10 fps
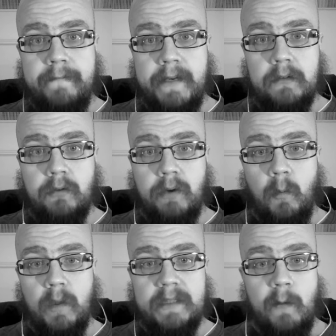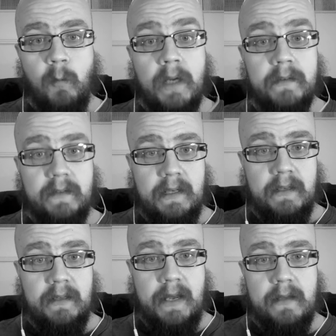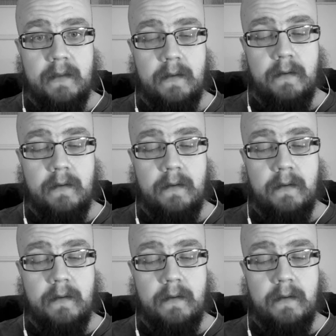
filtering what I want in the